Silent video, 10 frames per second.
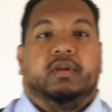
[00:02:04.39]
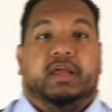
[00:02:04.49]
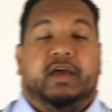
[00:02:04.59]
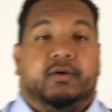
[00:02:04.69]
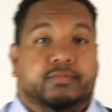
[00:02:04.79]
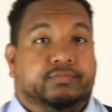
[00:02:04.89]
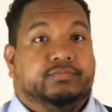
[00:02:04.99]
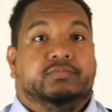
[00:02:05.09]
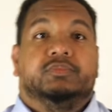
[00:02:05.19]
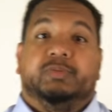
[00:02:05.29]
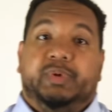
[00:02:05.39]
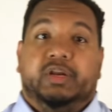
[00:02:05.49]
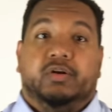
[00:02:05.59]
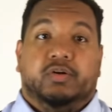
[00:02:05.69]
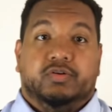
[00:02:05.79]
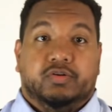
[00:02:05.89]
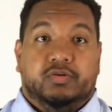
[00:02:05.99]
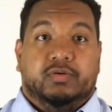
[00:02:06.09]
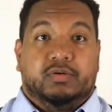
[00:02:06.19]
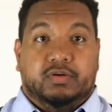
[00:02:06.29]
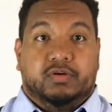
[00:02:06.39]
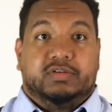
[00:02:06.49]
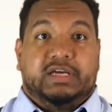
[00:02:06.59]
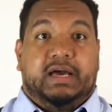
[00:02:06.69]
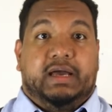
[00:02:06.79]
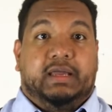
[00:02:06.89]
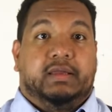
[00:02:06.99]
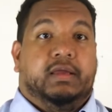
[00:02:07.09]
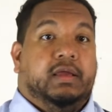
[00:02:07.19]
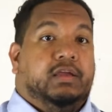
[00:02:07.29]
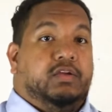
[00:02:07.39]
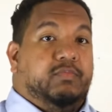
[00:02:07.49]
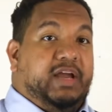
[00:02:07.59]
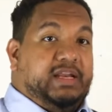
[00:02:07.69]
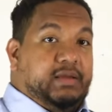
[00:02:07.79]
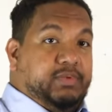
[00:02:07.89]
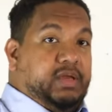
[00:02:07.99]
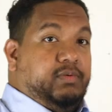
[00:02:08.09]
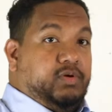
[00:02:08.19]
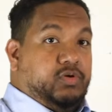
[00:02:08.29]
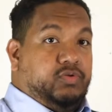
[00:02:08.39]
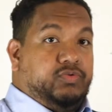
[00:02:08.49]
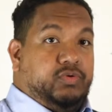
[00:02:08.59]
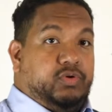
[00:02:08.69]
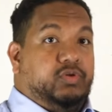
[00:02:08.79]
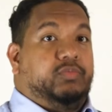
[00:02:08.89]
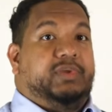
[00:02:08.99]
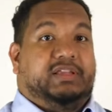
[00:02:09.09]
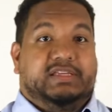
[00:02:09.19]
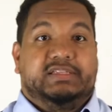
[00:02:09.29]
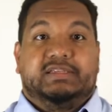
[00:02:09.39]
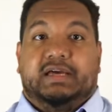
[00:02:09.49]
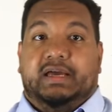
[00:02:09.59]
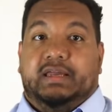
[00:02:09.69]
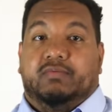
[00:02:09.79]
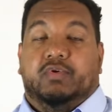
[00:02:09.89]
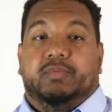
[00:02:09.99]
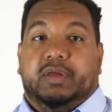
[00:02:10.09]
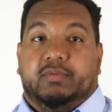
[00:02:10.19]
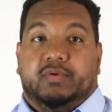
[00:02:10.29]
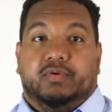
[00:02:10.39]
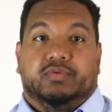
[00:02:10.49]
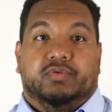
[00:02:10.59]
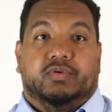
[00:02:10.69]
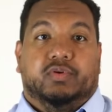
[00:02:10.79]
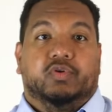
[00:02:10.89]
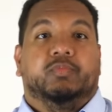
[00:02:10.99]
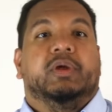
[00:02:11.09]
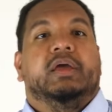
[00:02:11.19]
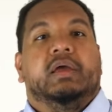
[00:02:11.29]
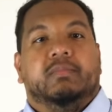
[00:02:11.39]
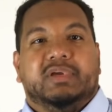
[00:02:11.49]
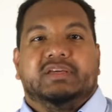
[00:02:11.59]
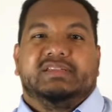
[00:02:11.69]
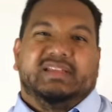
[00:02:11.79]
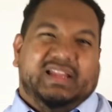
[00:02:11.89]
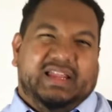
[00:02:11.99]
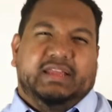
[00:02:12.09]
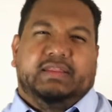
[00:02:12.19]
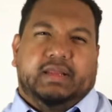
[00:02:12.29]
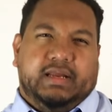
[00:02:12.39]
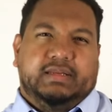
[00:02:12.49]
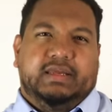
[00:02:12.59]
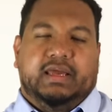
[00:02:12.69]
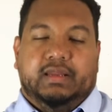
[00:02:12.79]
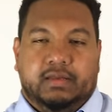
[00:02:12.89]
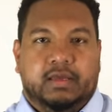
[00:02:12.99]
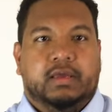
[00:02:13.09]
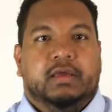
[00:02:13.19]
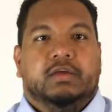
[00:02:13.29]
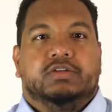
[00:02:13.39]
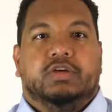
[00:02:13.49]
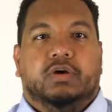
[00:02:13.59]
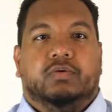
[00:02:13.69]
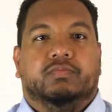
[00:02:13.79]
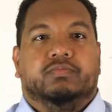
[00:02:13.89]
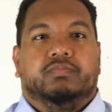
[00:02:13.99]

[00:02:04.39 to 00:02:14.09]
Now, depending on your tie, you might not be able to go through the loop. Now this tie will be able to go through the loop because of the length that I did. So,